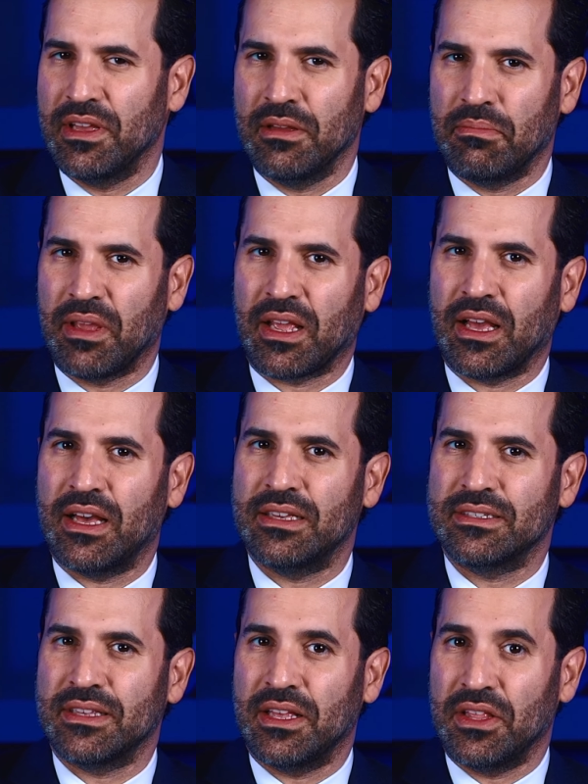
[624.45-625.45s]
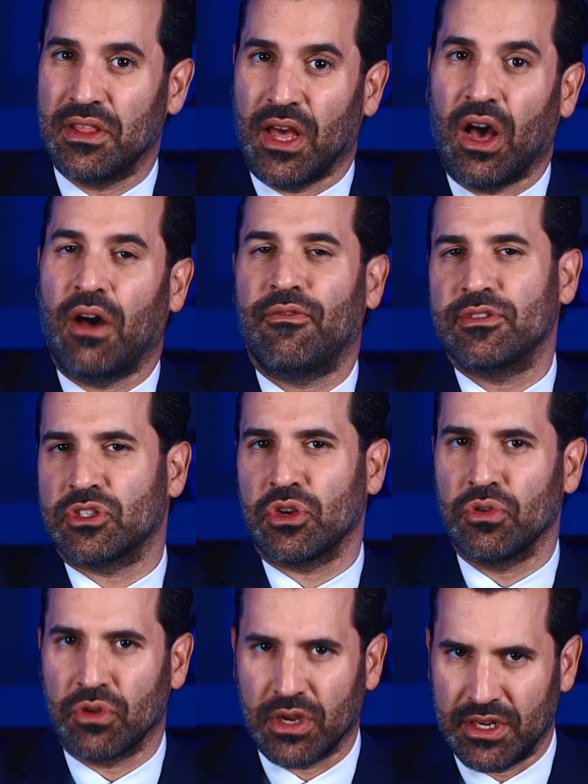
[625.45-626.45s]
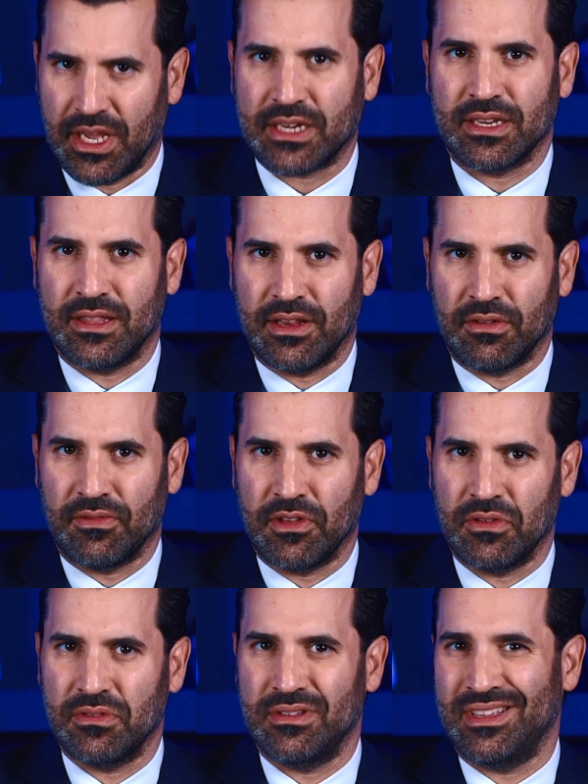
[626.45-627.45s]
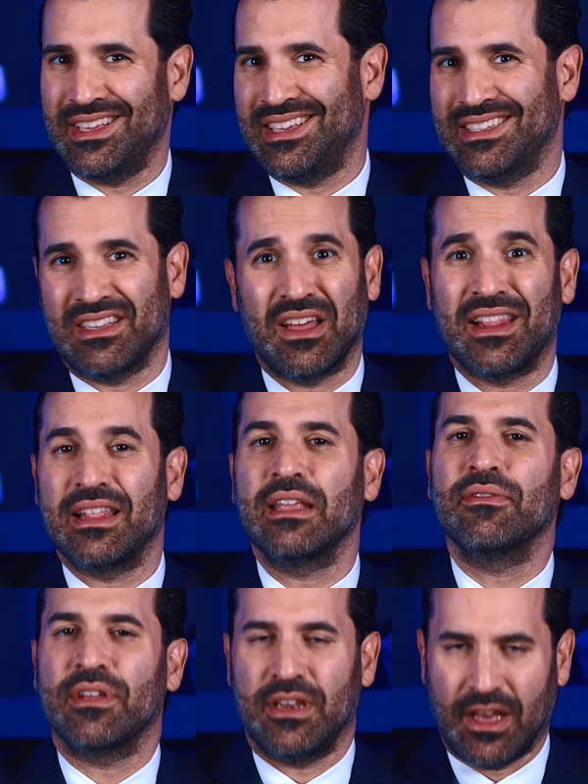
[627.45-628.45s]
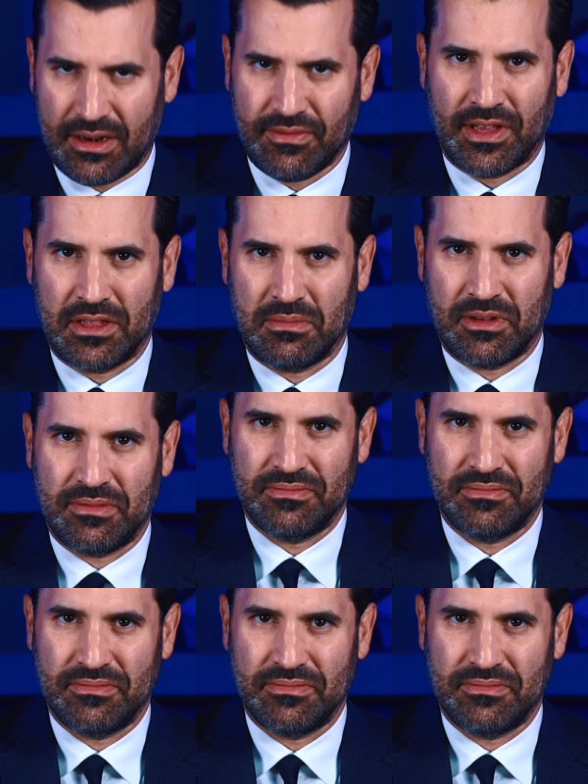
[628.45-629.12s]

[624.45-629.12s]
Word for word: because the officer who conducted the interview is on leave and not available.